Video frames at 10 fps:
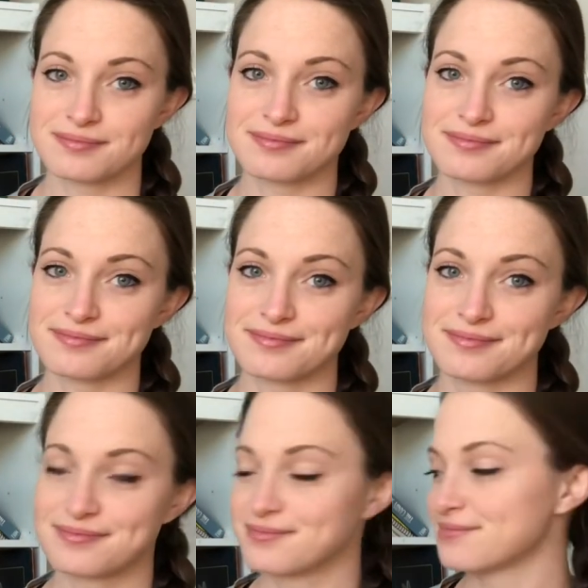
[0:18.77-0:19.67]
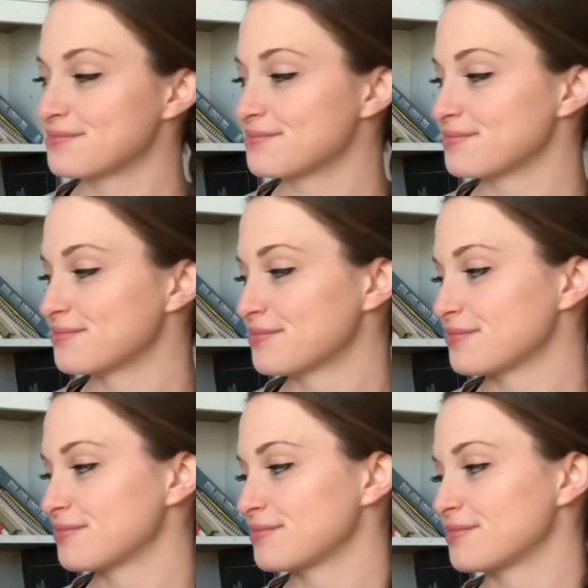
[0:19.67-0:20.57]

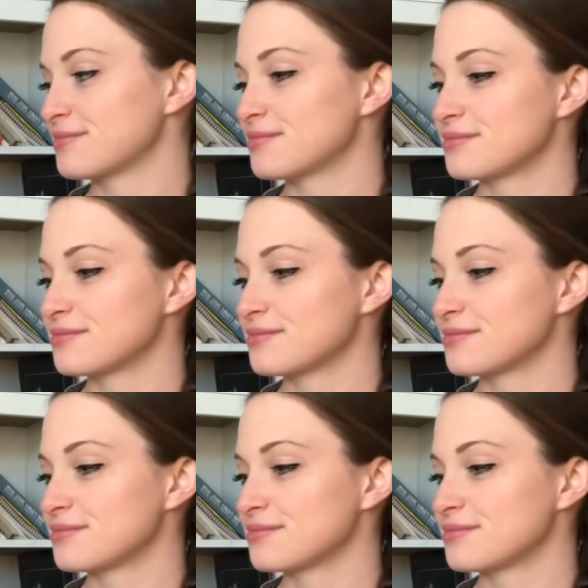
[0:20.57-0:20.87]
Nothing is said.